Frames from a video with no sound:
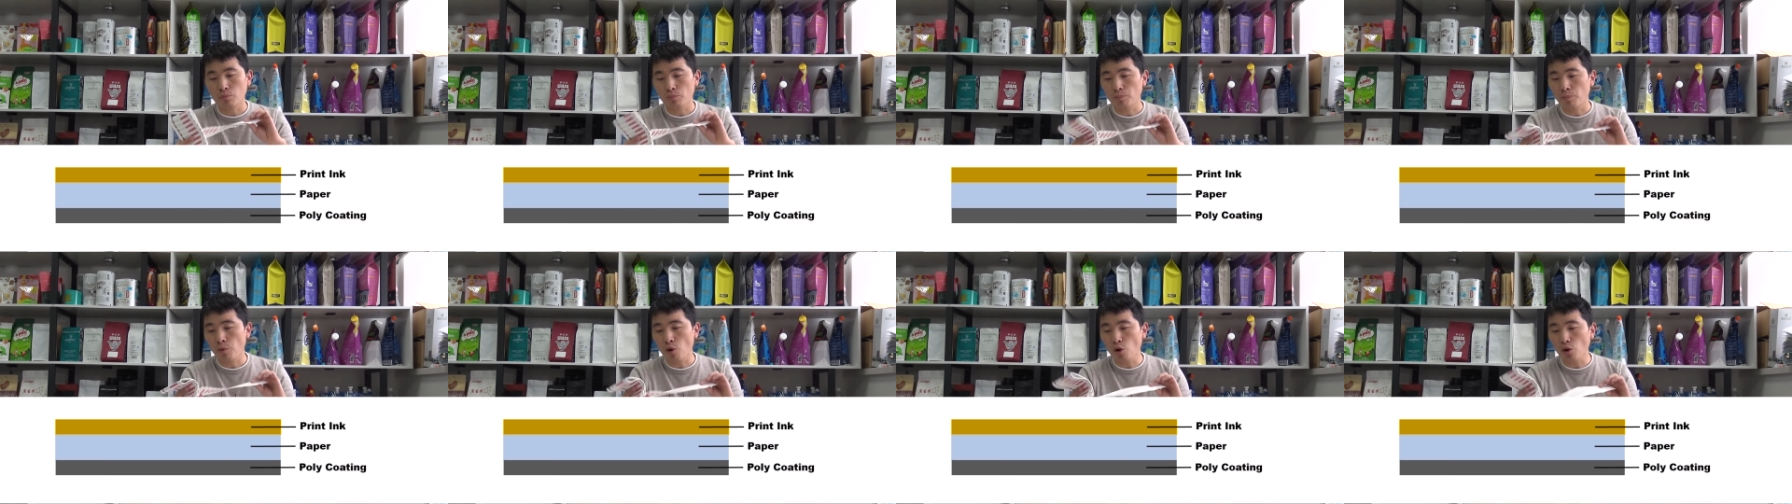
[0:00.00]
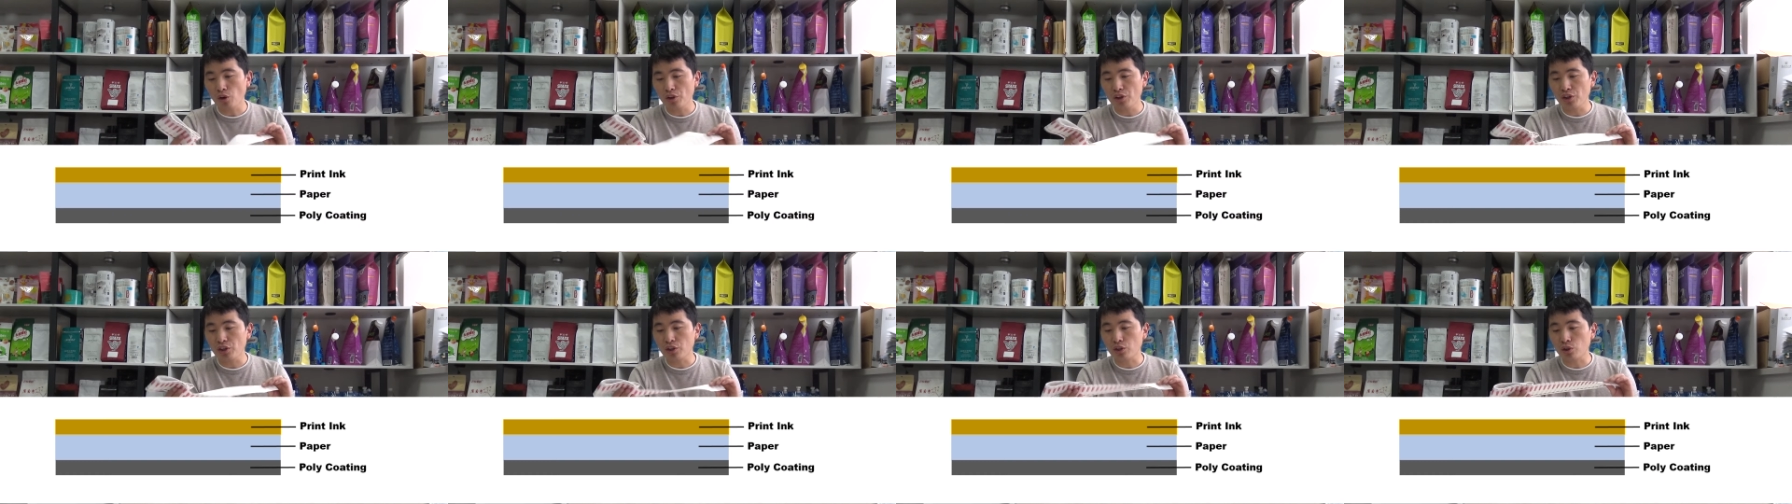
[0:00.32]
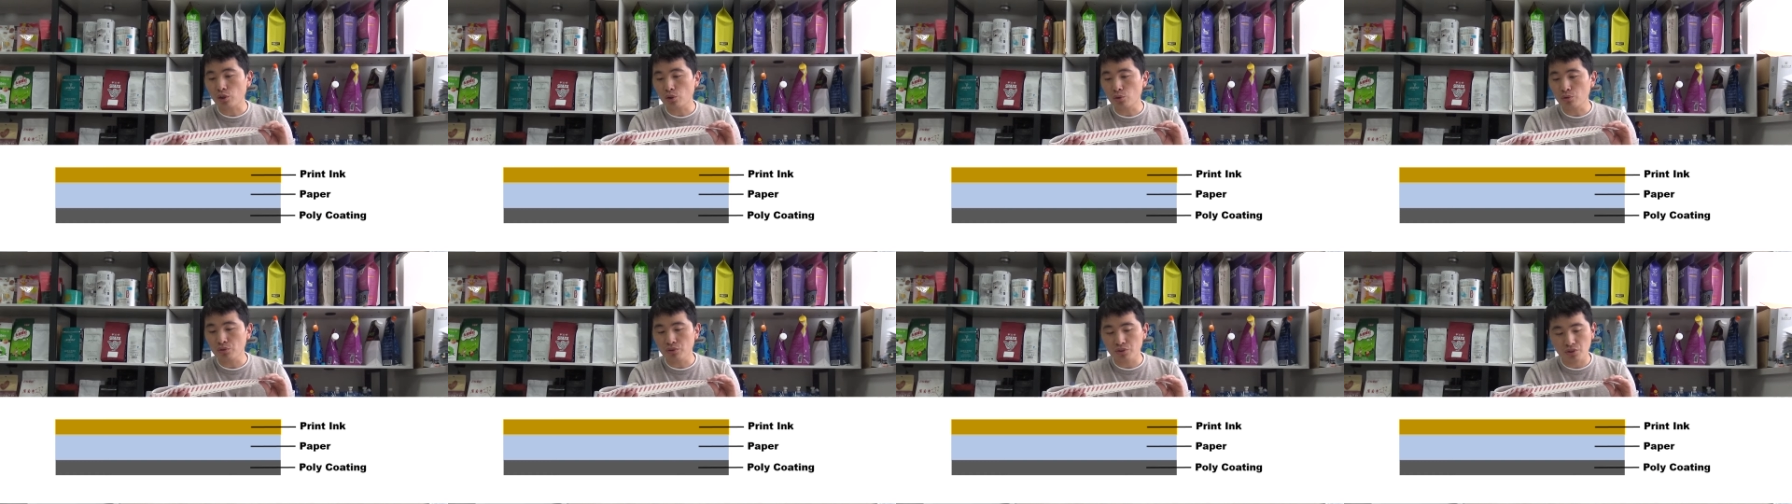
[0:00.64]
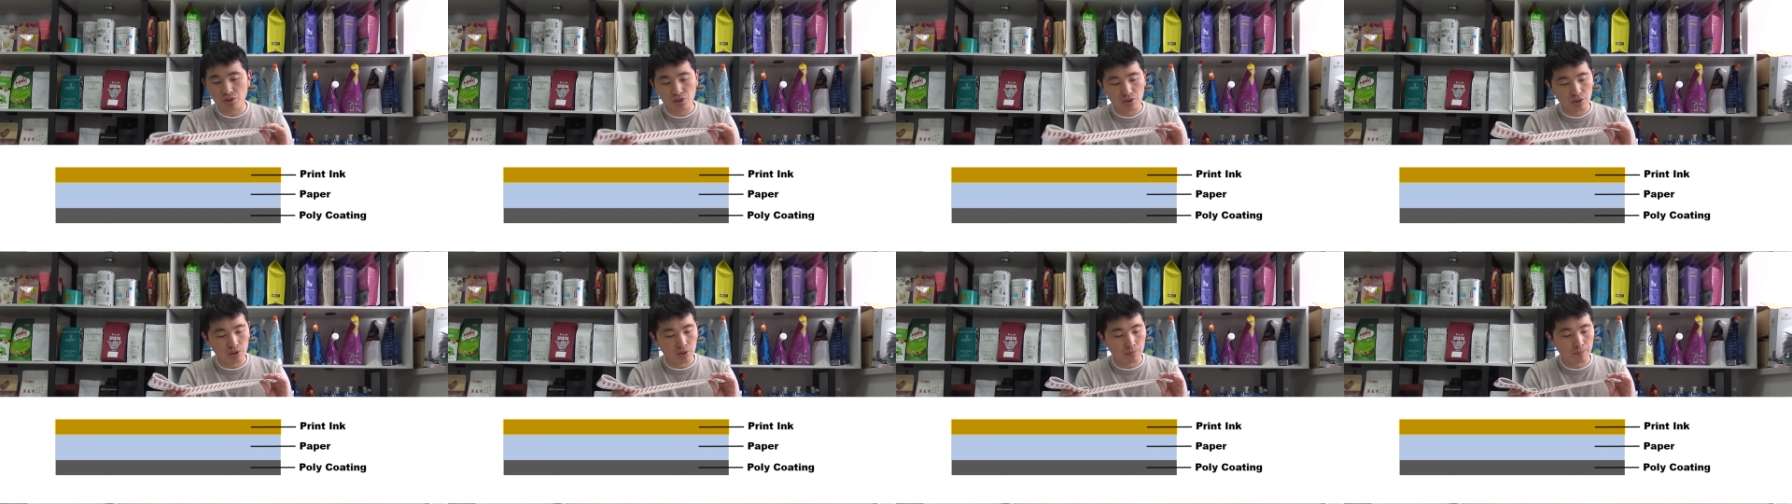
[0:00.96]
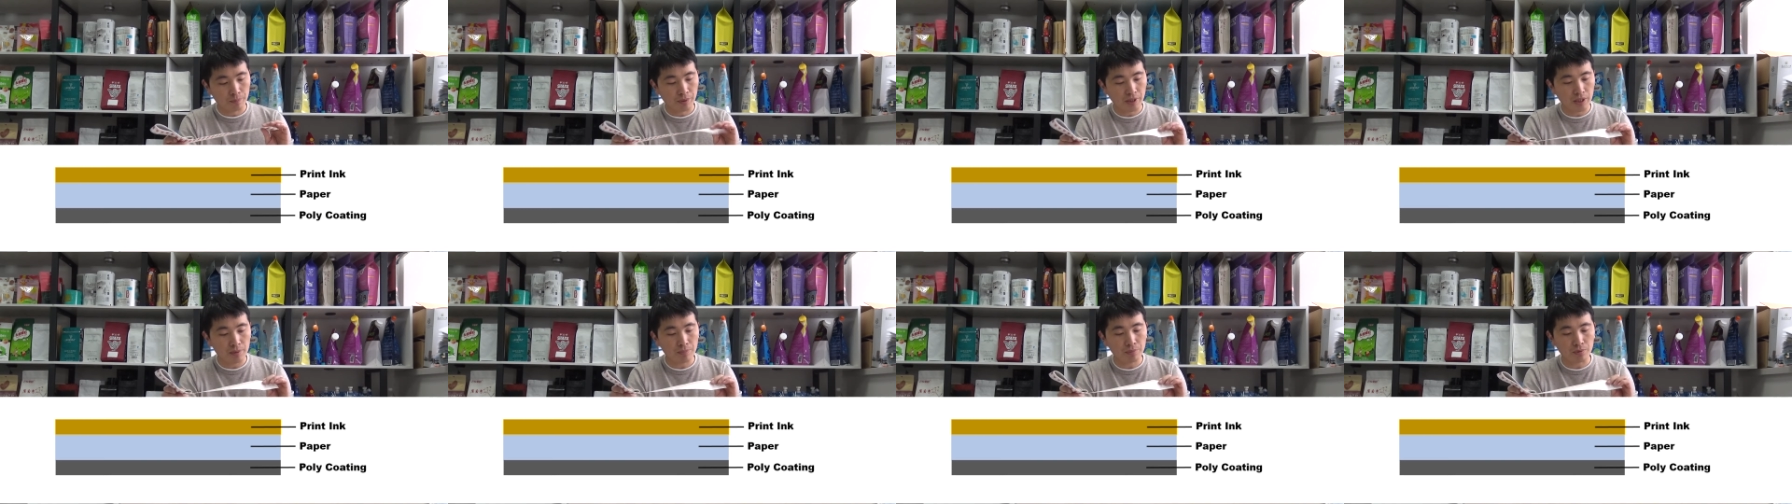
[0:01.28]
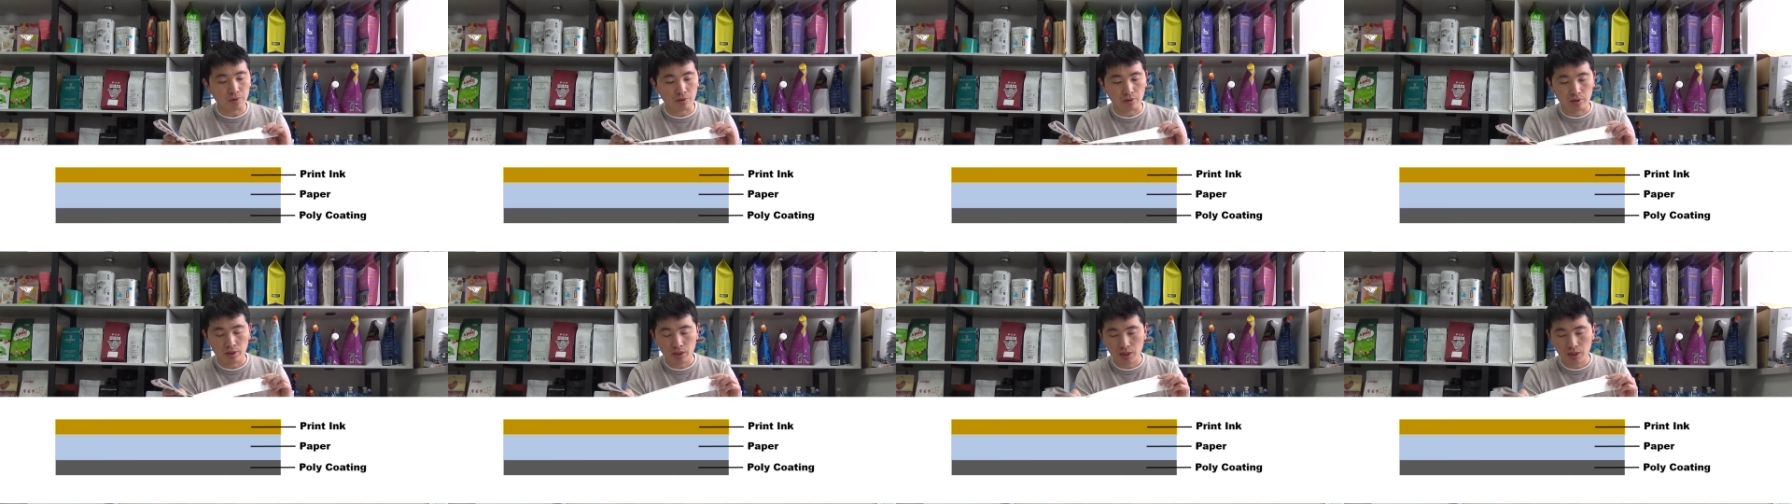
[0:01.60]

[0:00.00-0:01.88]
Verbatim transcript: poly-coated paper.